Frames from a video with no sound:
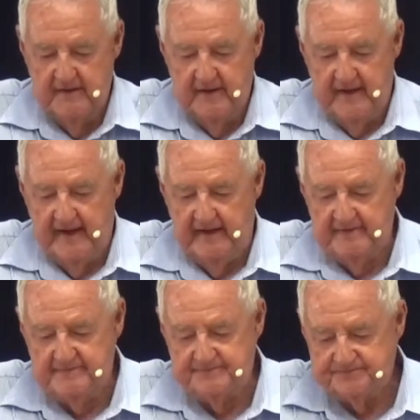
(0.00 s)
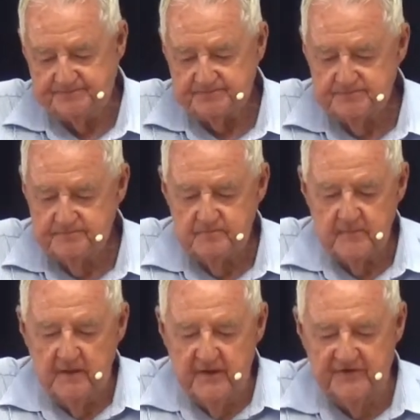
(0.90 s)
Um,
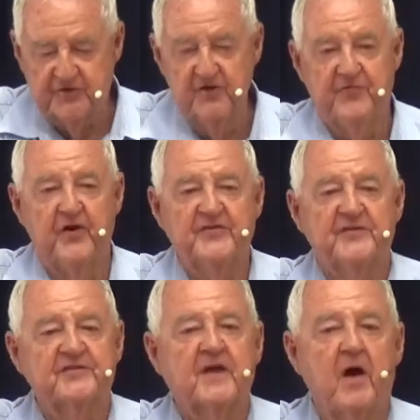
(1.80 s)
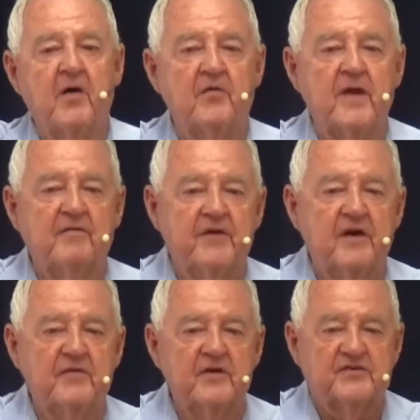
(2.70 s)
there's two voices going around
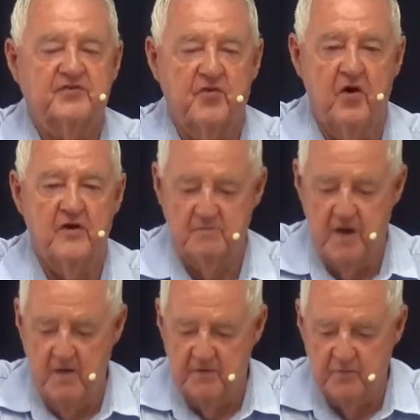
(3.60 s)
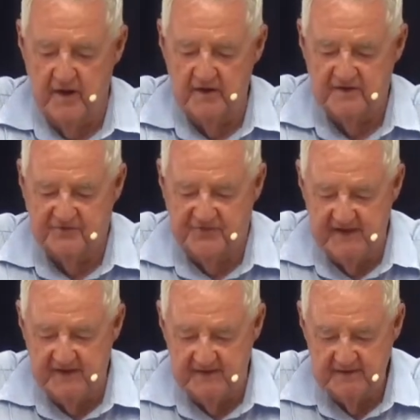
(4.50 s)
very, very strong at the moment. One is
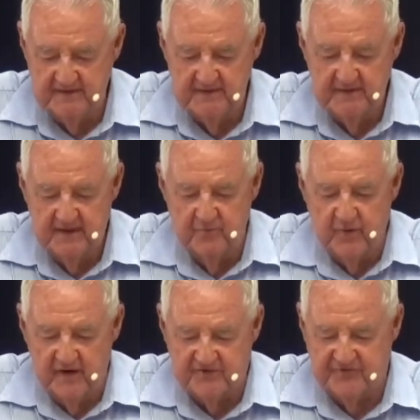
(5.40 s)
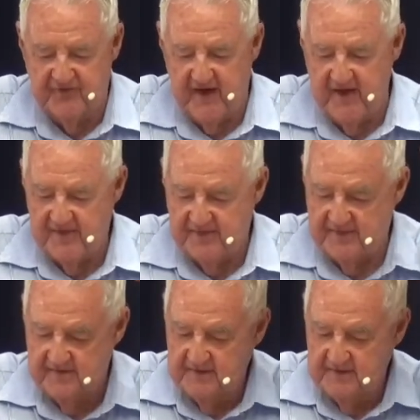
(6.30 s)
fear and one is faith.